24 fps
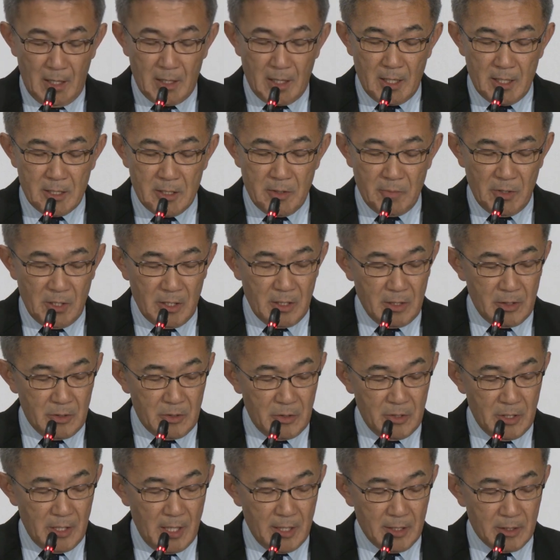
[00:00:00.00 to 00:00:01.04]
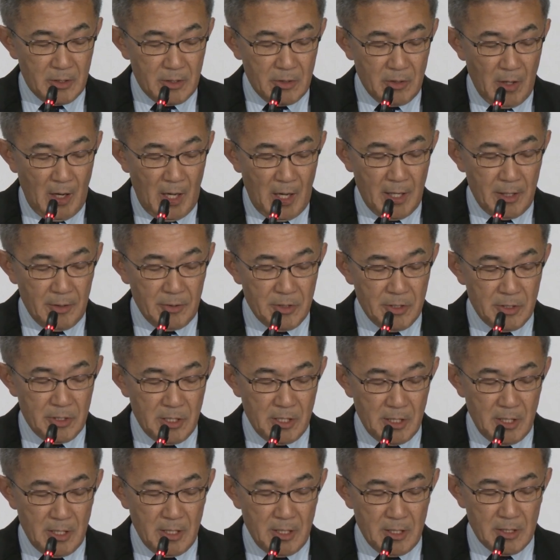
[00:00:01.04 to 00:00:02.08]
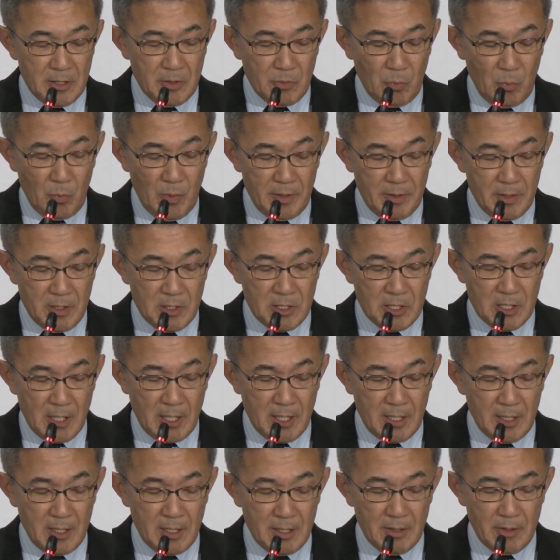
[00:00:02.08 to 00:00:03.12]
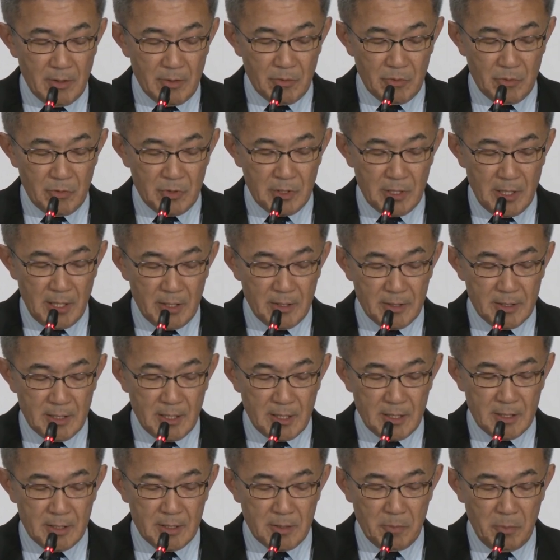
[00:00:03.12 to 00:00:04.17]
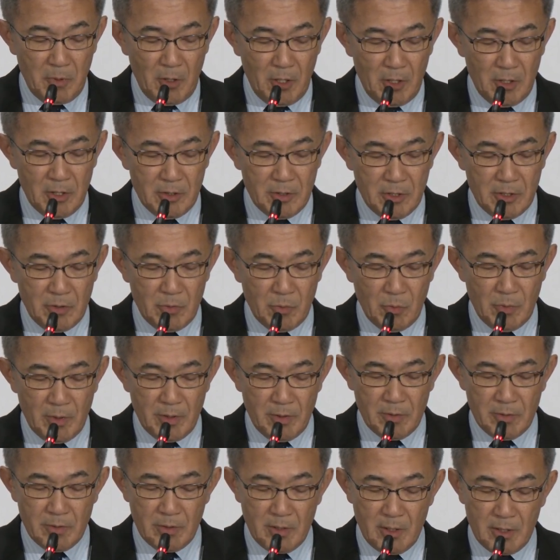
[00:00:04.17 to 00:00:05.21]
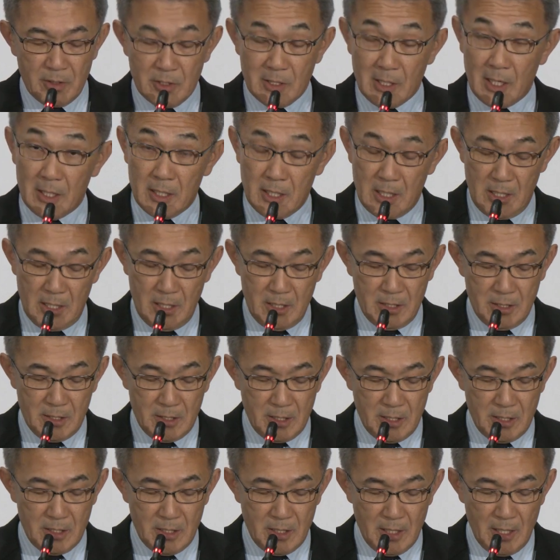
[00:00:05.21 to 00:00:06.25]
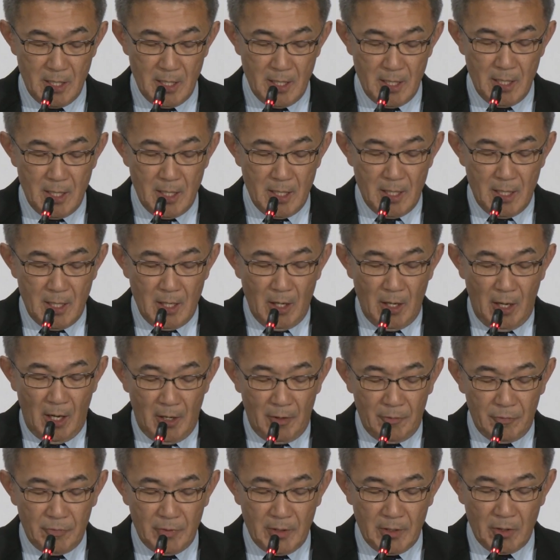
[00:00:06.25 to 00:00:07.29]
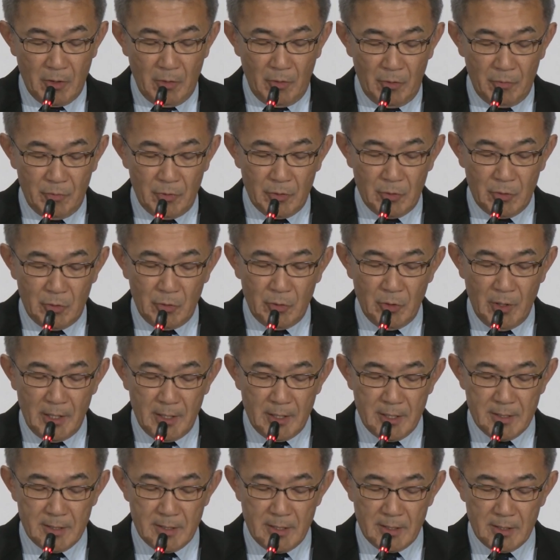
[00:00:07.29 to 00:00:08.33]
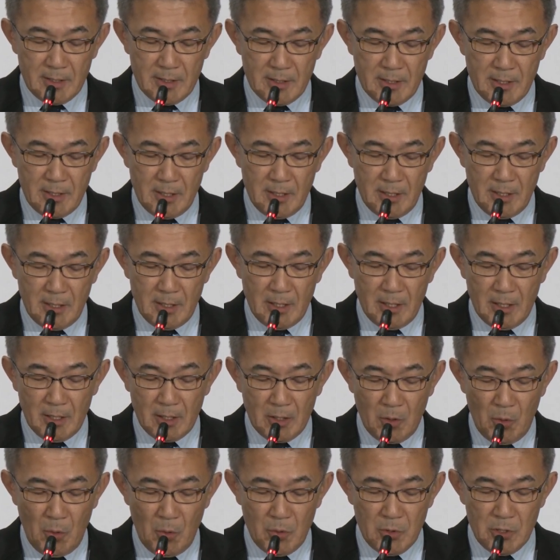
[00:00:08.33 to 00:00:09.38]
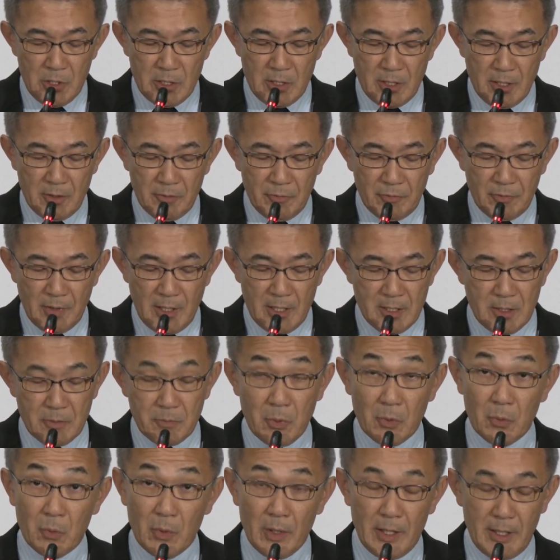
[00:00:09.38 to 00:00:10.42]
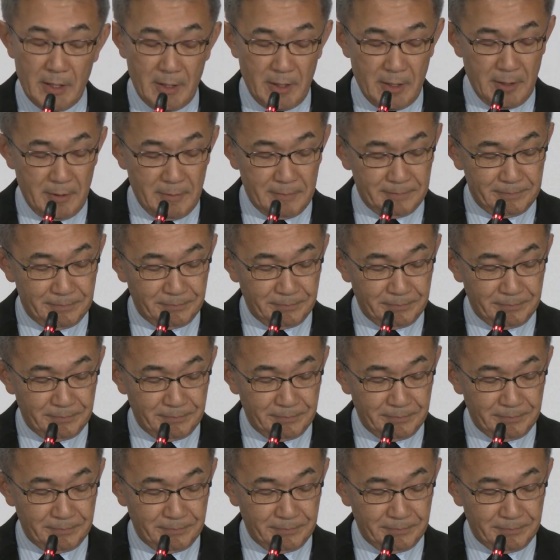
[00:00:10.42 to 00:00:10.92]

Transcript: Customer can connect to other cities within China through Delta's partner with China Eastern, offering over 260 code share flights per week.